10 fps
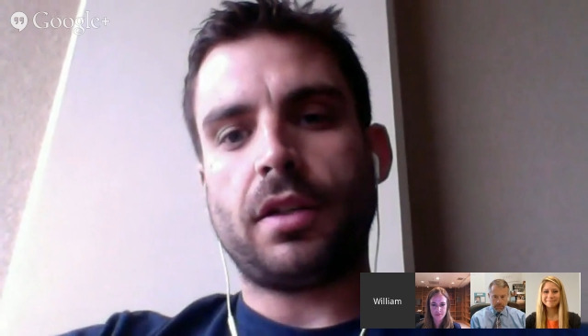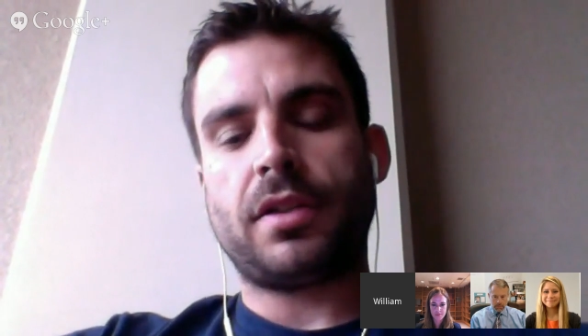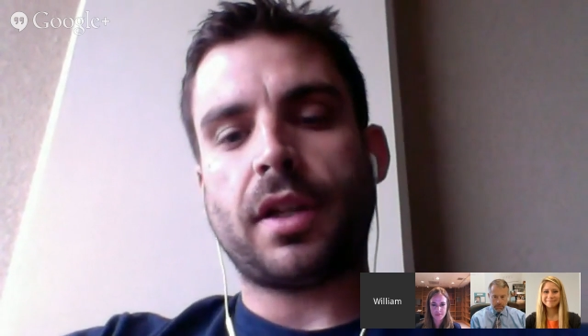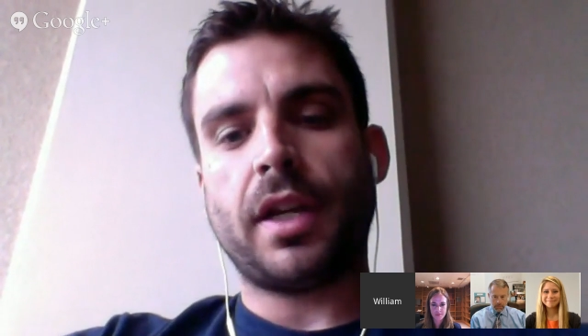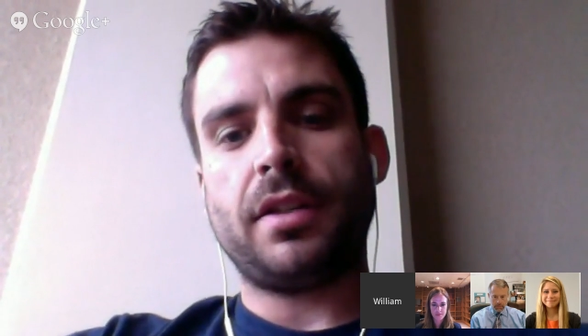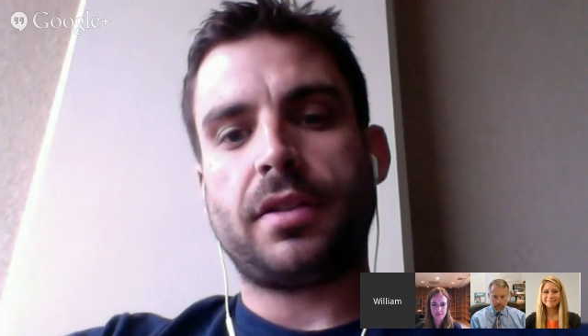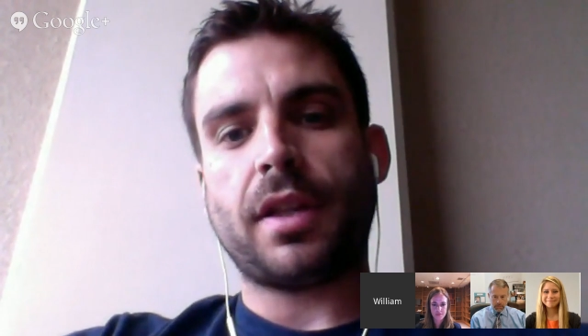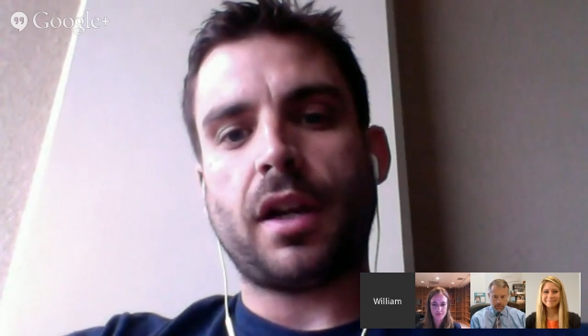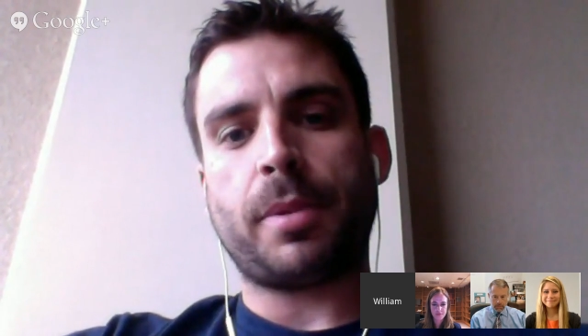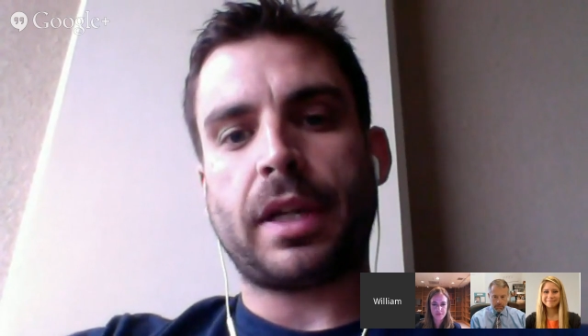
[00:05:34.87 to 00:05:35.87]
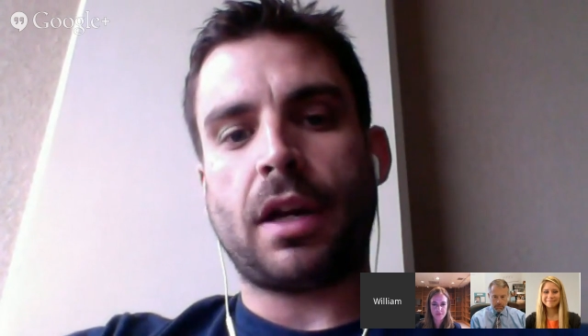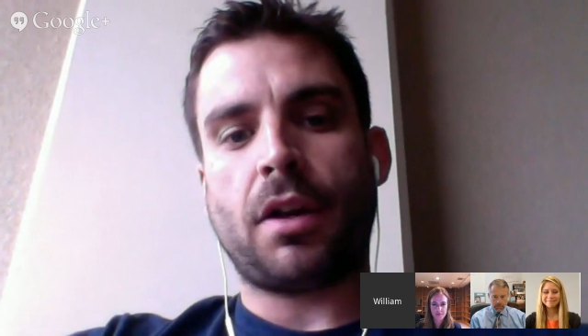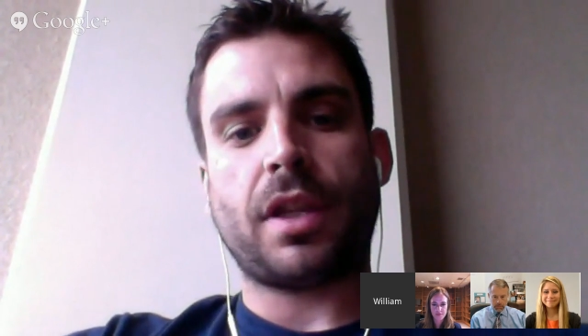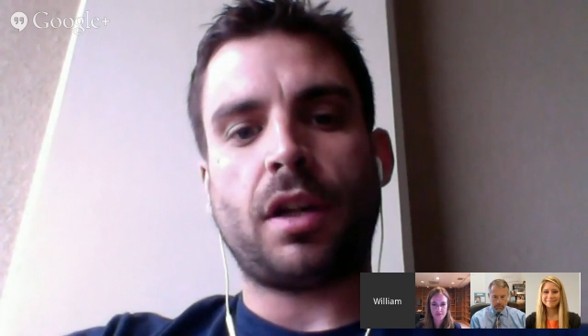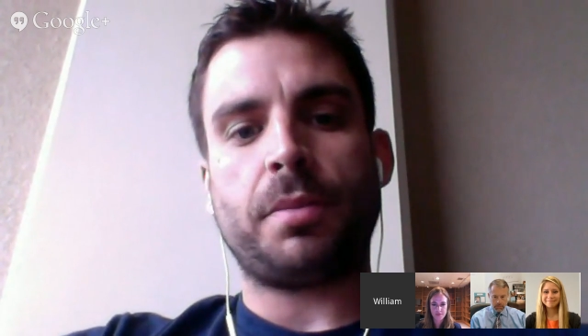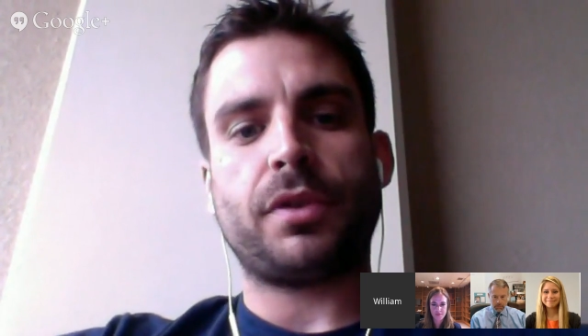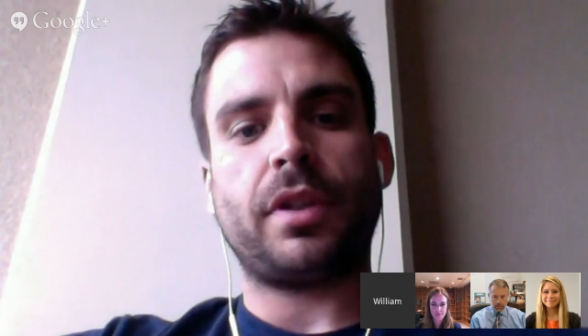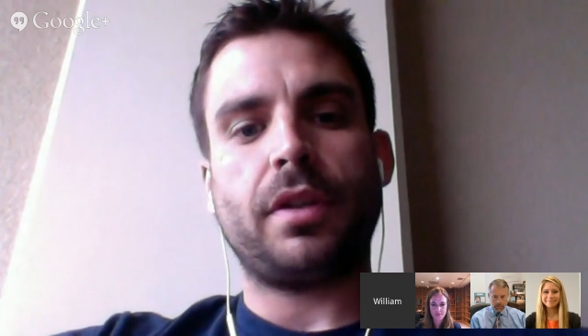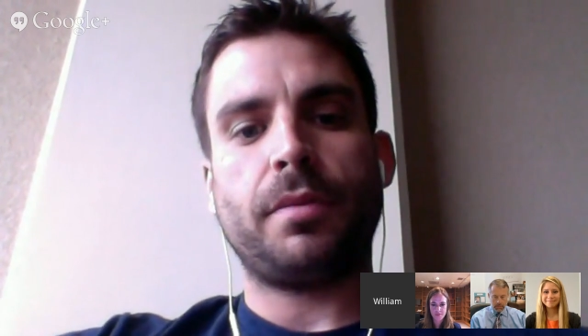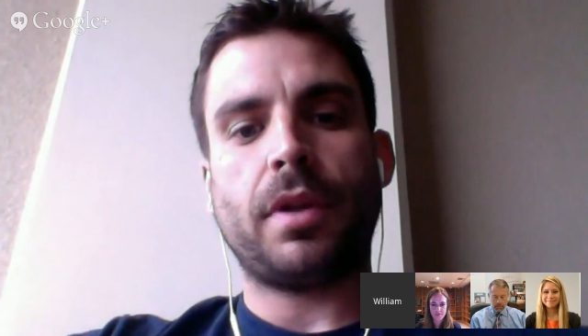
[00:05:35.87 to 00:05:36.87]
site set up, account set up, so
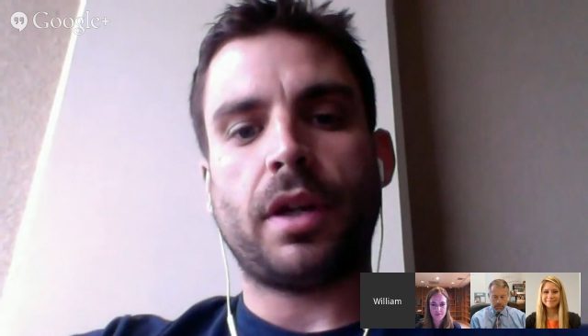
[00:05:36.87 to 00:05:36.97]
that